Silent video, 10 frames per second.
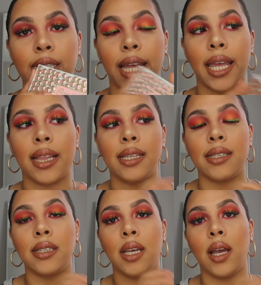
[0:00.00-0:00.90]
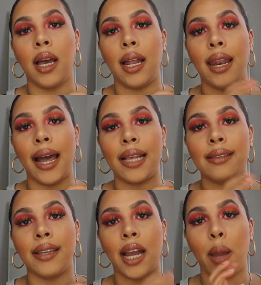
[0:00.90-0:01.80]
Like this is the
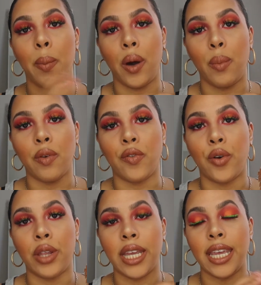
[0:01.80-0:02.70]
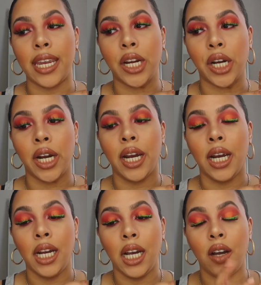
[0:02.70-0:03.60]
last thing I bought before the year
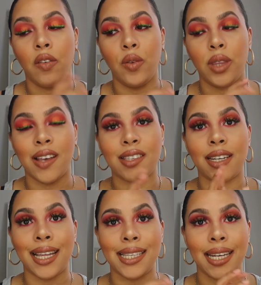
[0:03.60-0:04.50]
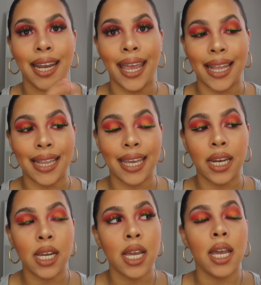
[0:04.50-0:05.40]
of 2019
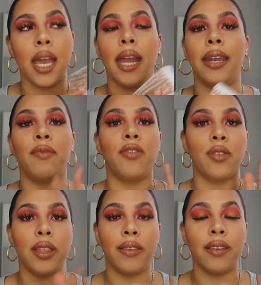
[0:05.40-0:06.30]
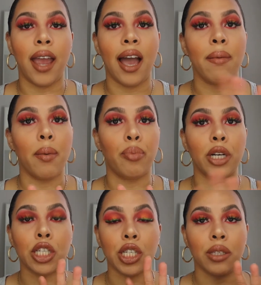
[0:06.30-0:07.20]
ended. And for this year, I haven't
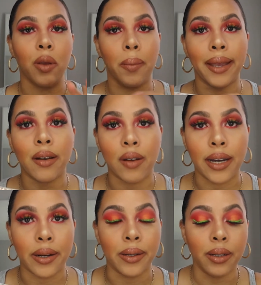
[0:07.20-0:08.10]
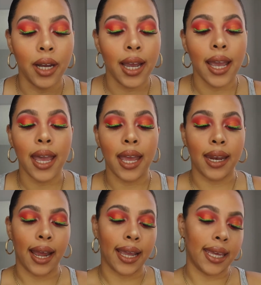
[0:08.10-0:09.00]
purchased no makeup at all,
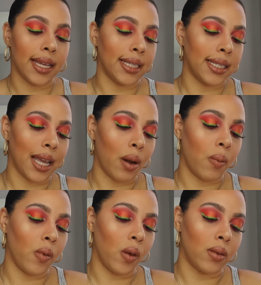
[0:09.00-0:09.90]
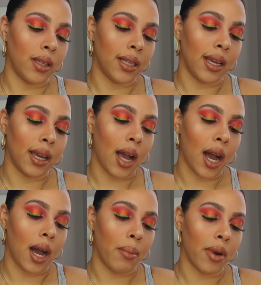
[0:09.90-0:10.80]
and I can't stop using the
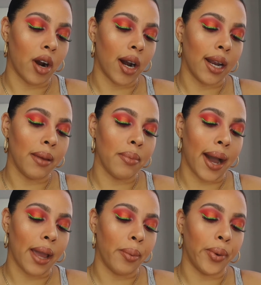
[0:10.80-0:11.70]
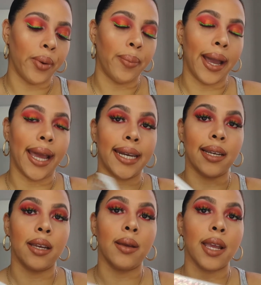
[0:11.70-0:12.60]
Carli Bybel
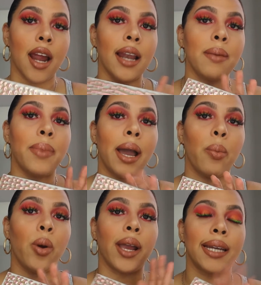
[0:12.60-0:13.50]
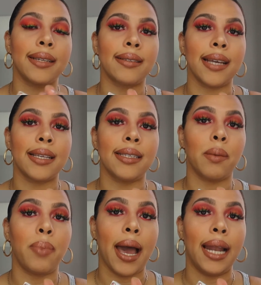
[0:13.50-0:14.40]
and Anastasia
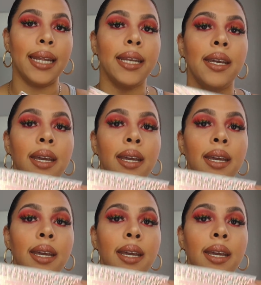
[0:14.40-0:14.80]
palette.